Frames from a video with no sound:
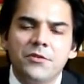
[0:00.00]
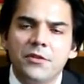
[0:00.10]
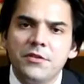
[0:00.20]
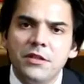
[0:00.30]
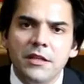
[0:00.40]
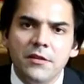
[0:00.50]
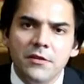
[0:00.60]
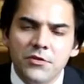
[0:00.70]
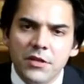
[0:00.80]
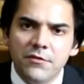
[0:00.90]
So the
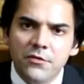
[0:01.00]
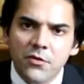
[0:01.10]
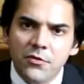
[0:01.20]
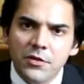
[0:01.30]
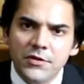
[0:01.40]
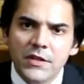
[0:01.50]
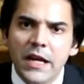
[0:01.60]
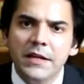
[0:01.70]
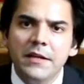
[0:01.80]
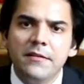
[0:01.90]
Sindh Chief Court
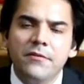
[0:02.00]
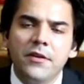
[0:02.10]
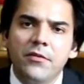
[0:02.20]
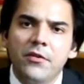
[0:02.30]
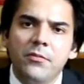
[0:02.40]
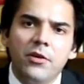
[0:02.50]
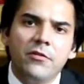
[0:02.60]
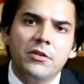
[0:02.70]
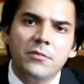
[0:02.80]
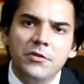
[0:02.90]
decided in favor of
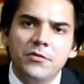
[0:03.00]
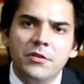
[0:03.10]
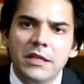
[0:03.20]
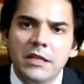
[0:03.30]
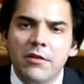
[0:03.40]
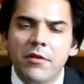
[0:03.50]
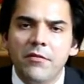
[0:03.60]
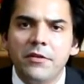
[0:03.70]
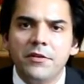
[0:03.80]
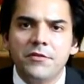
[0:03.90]
Maulvi Tameezuddin.
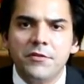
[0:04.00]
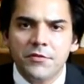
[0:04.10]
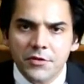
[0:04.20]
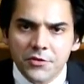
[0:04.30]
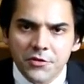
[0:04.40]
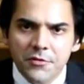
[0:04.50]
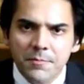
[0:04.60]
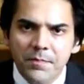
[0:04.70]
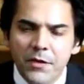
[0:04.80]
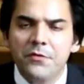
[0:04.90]
However, this
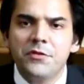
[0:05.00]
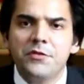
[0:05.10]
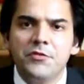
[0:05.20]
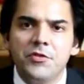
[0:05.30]
decision of the